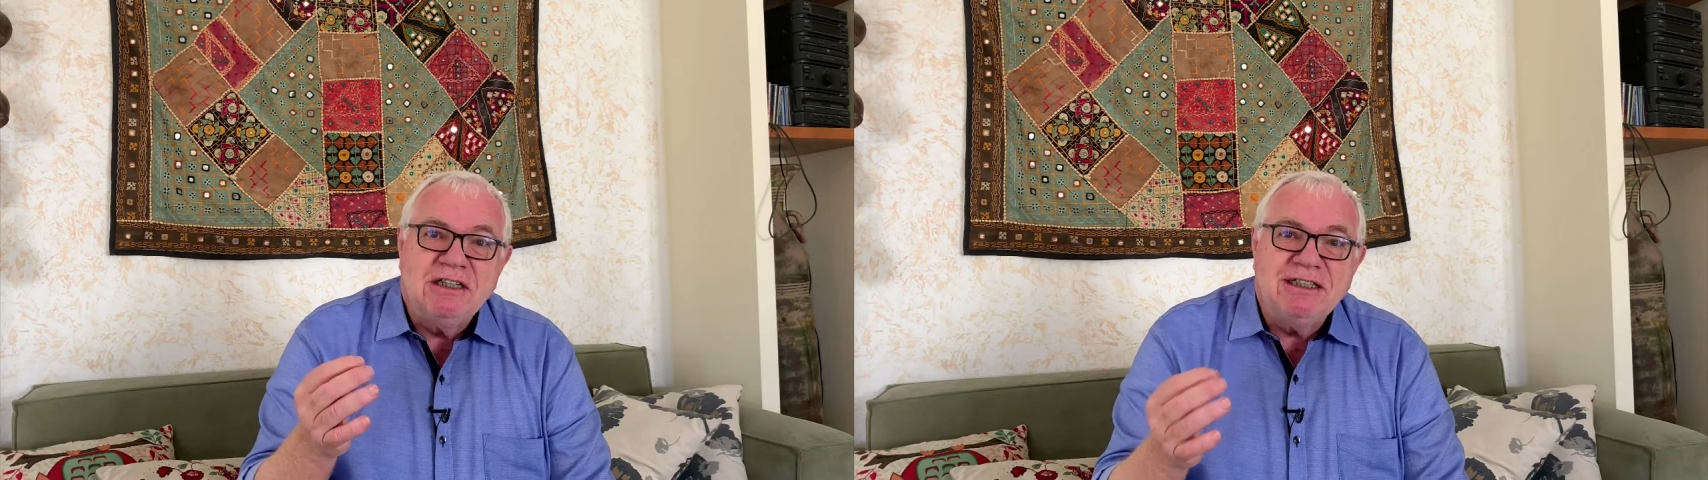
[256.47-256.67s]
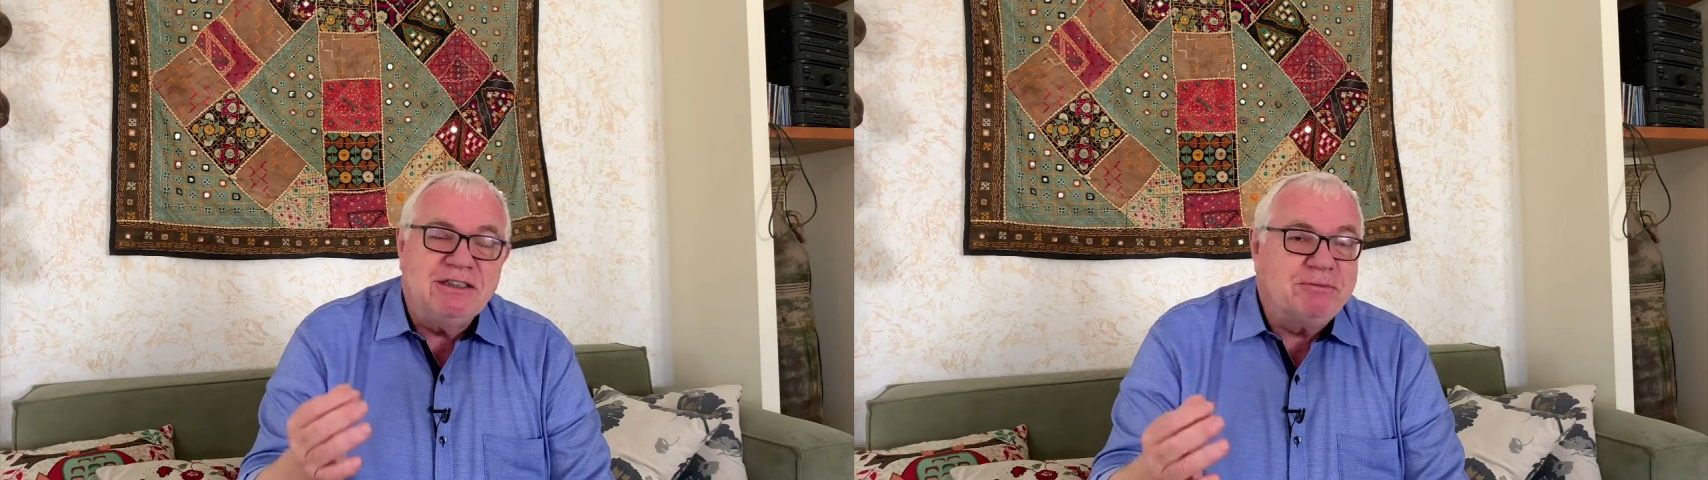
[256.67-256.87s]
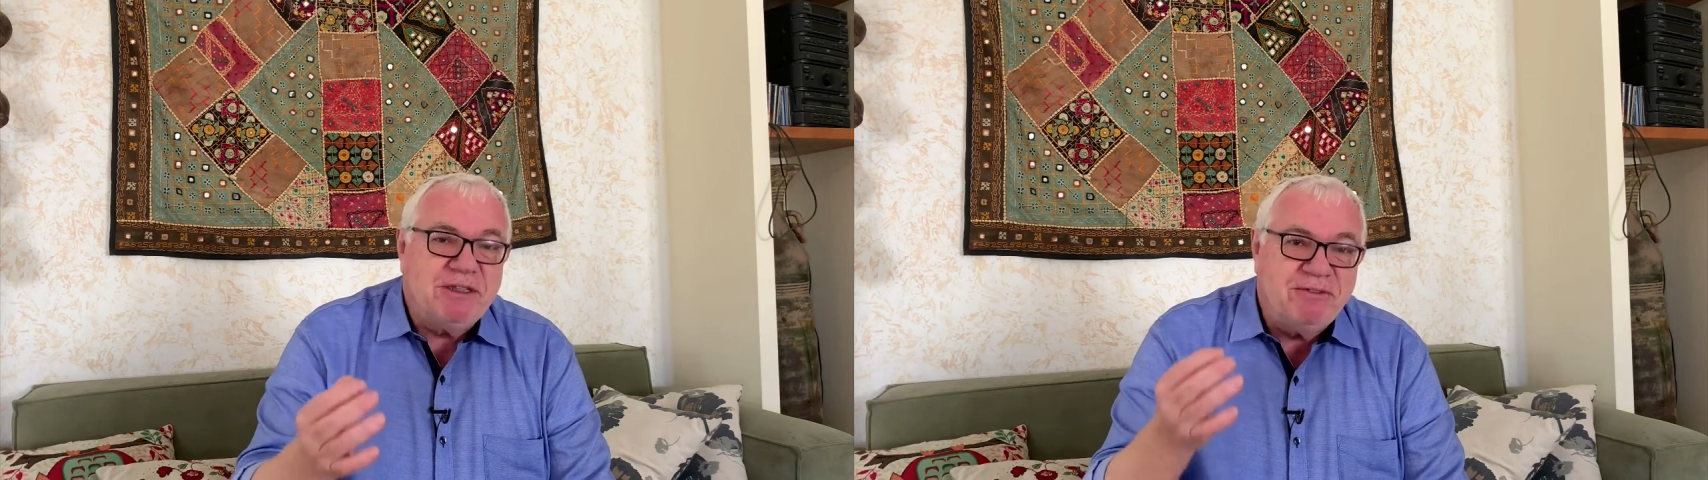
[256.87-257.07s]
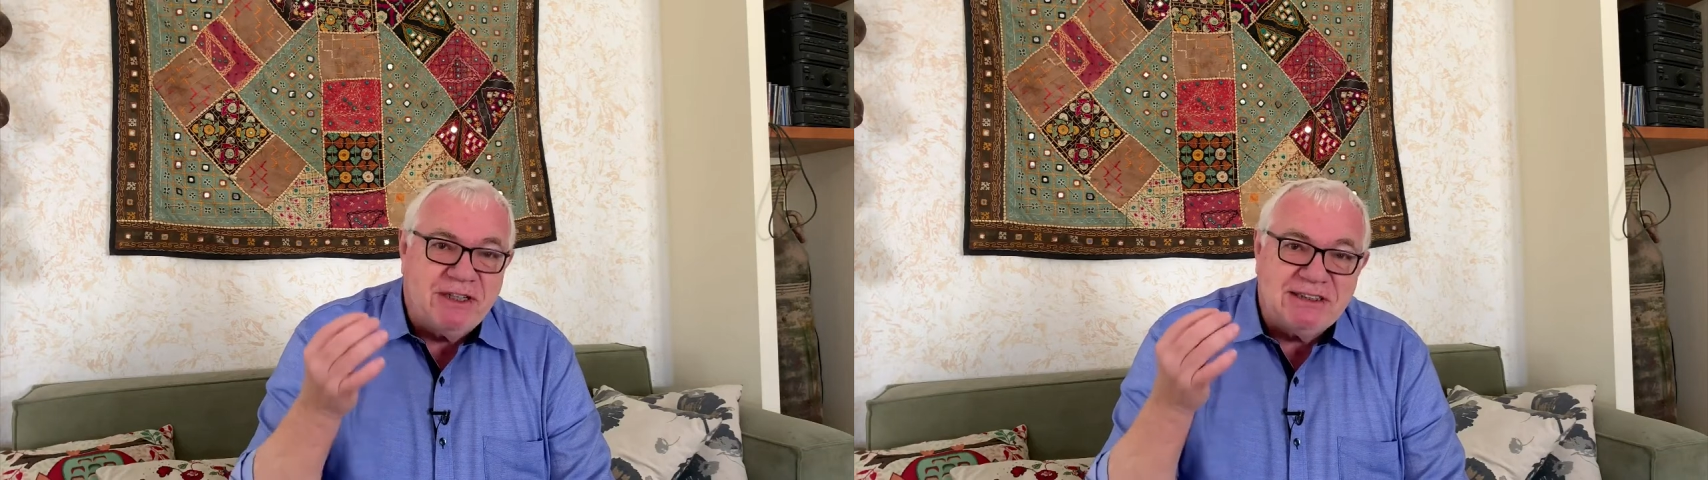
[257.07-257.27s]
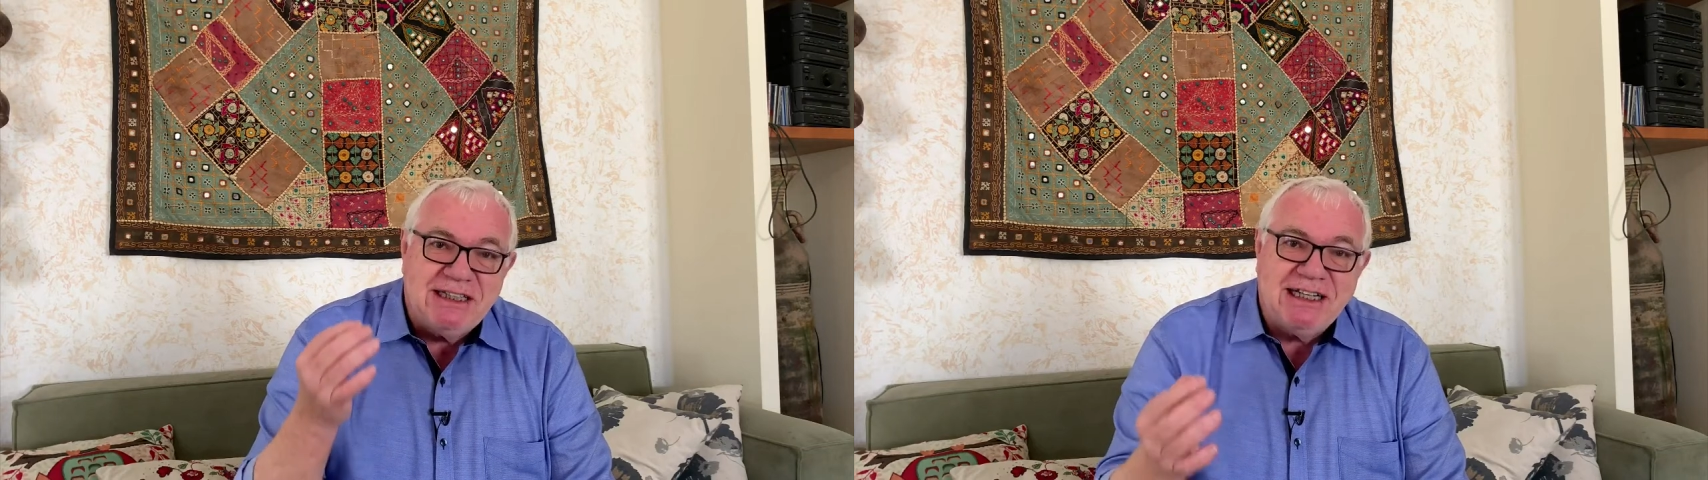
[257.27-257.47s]
He's been
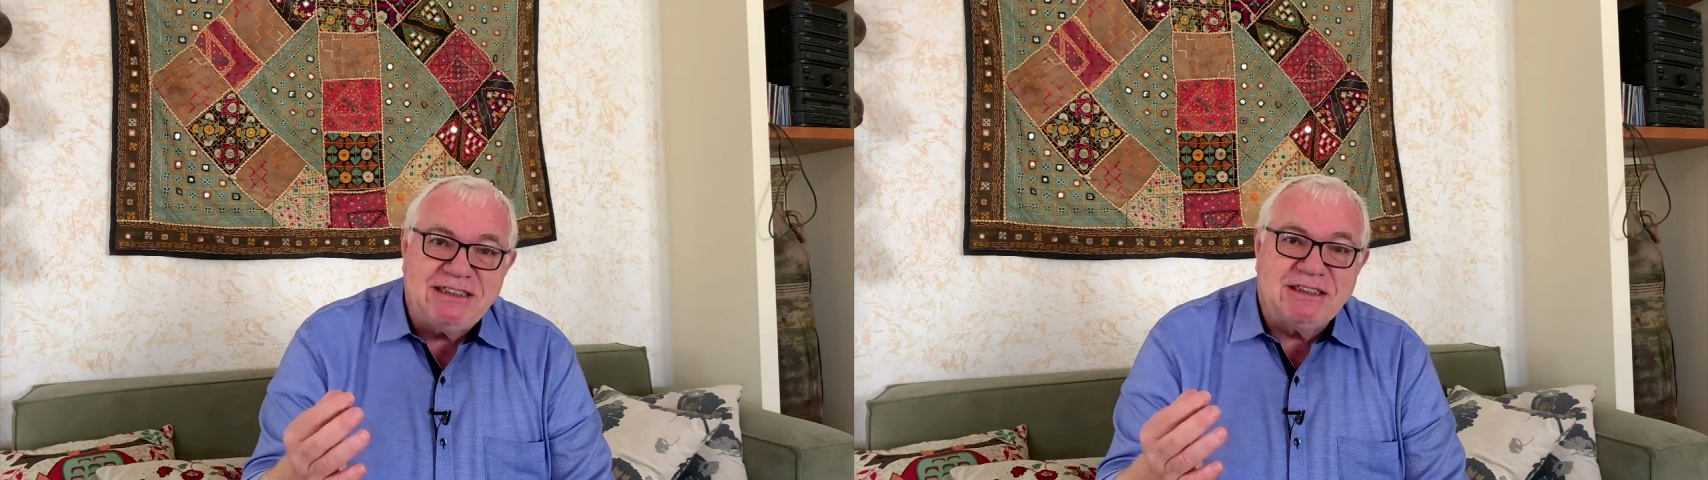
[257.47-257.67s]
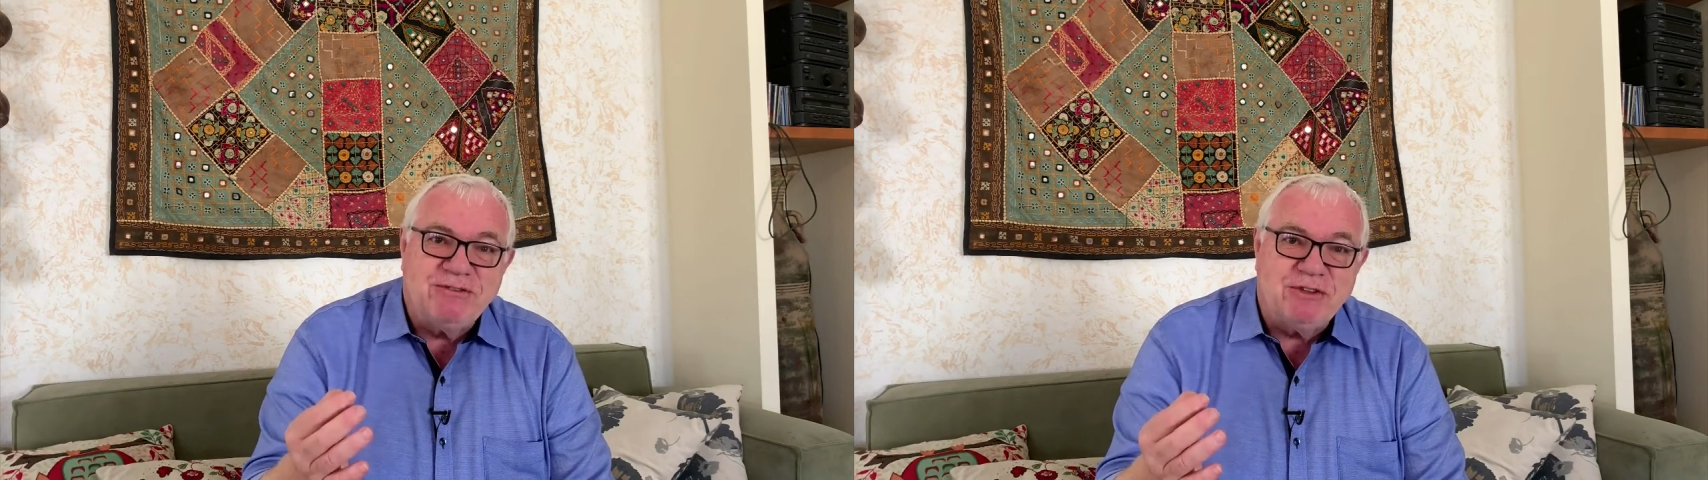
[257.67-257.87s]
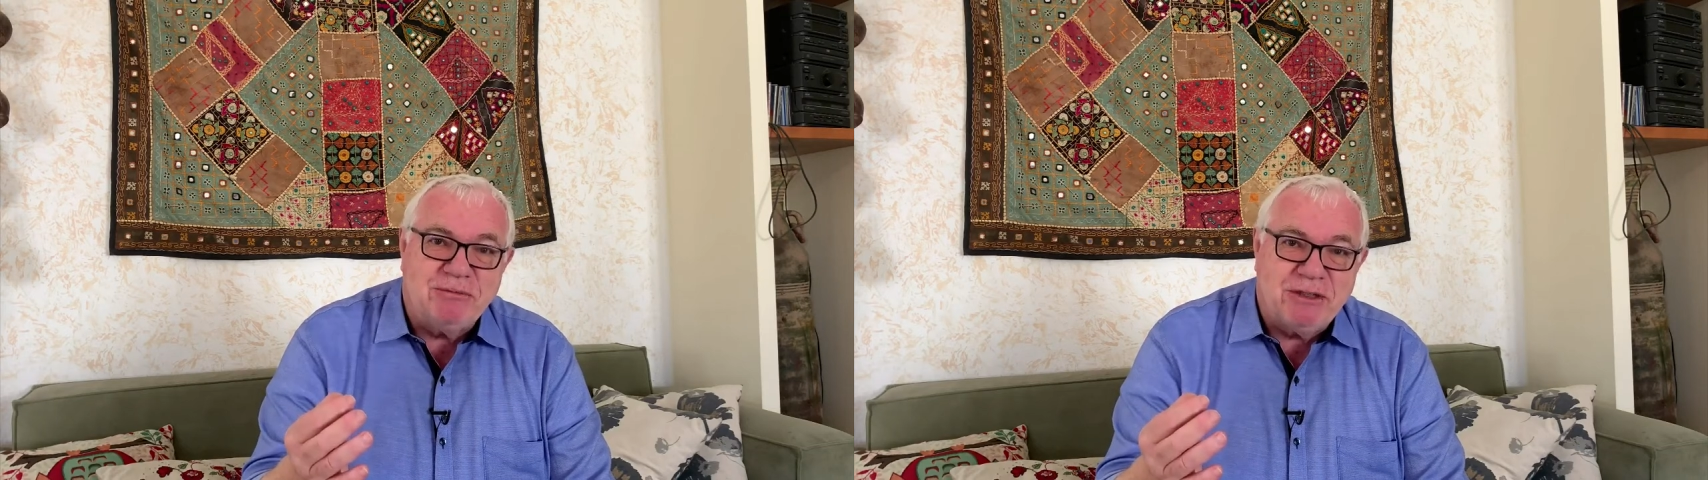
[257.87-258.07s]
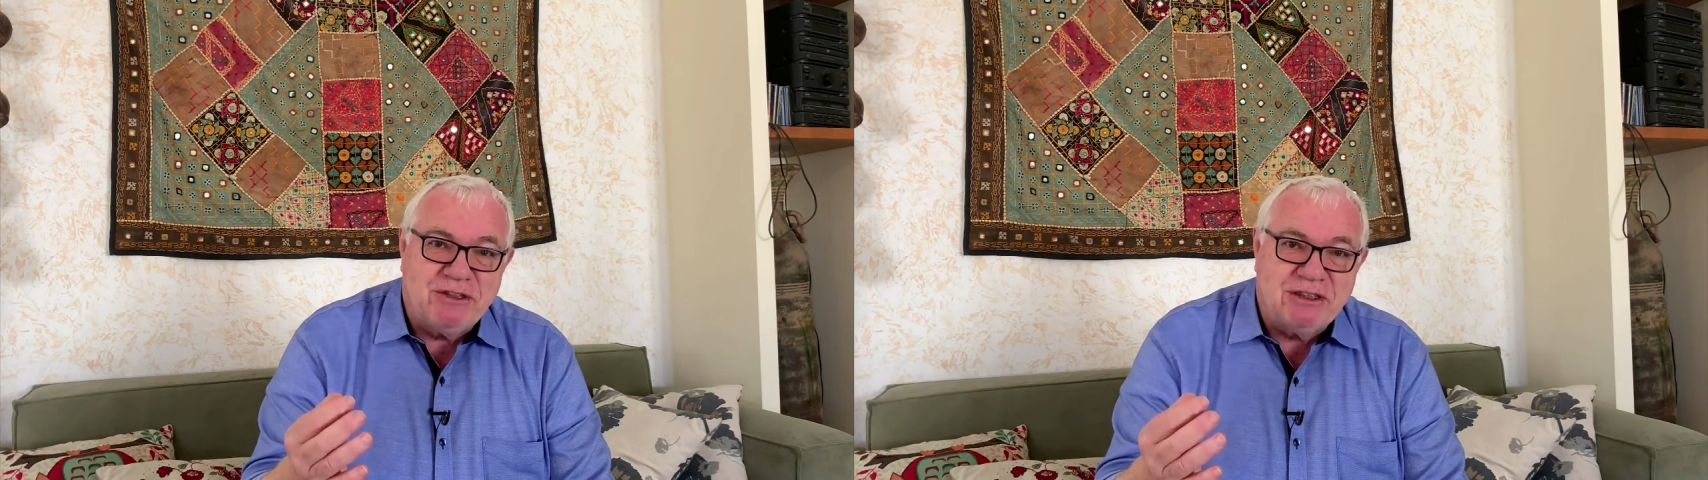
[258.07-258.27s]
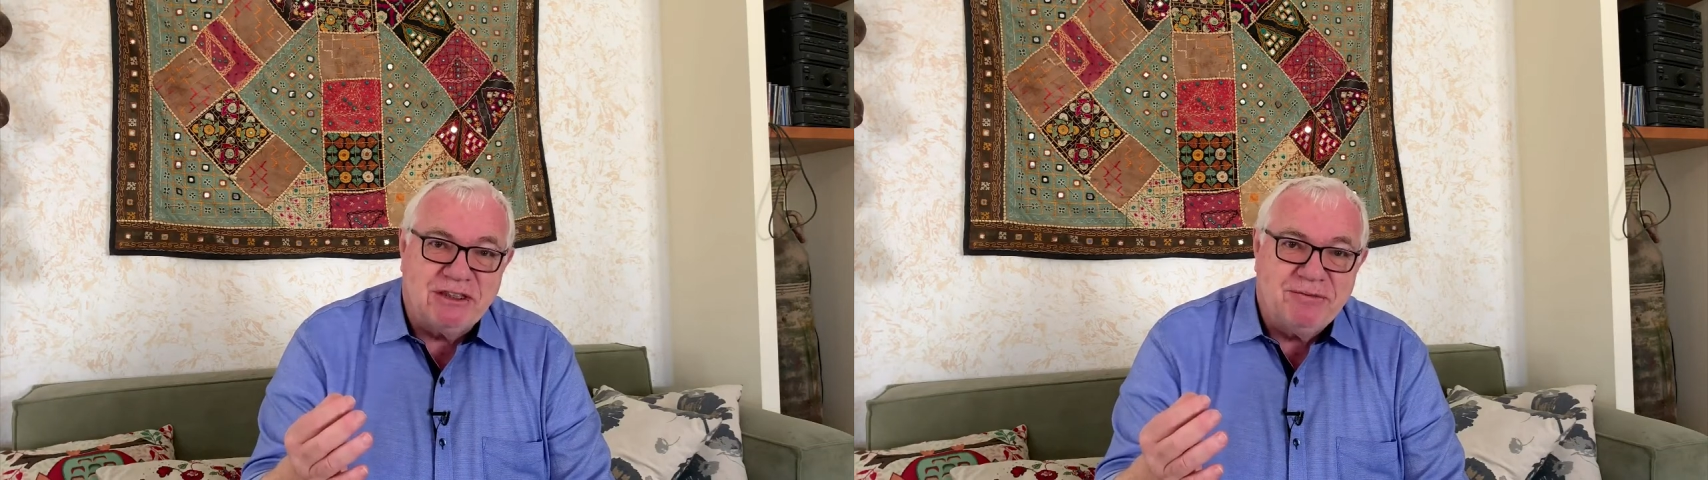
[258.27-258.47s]
fantastic for
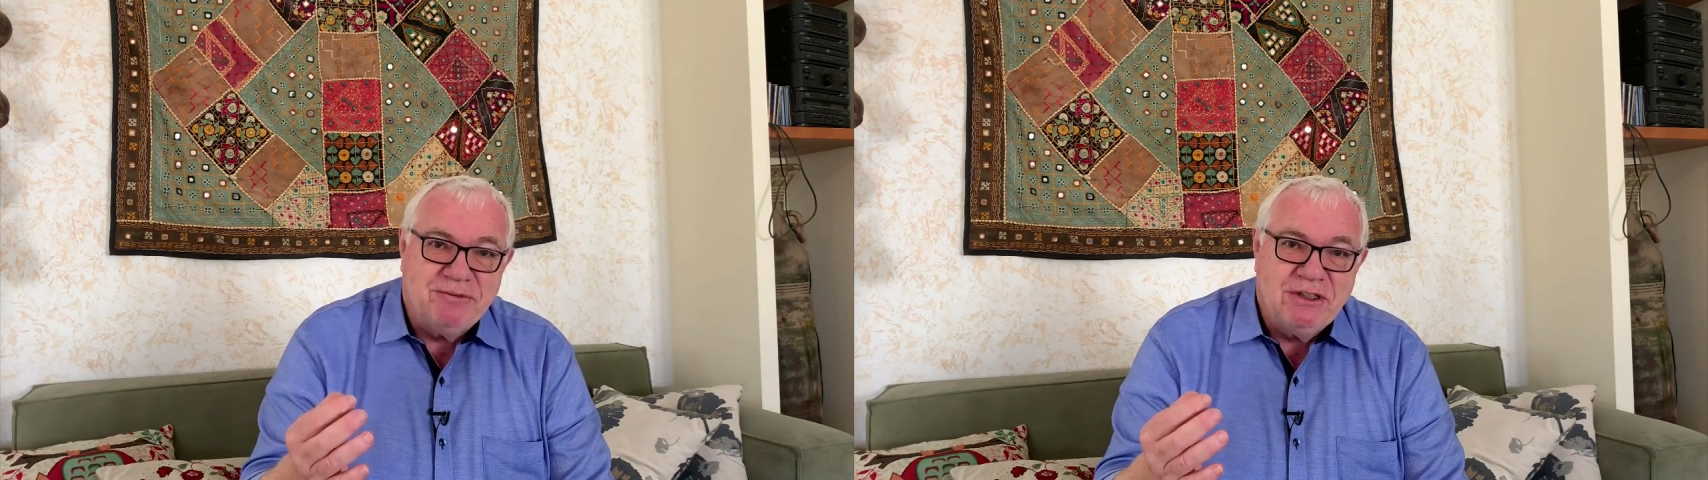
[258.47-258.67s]
America.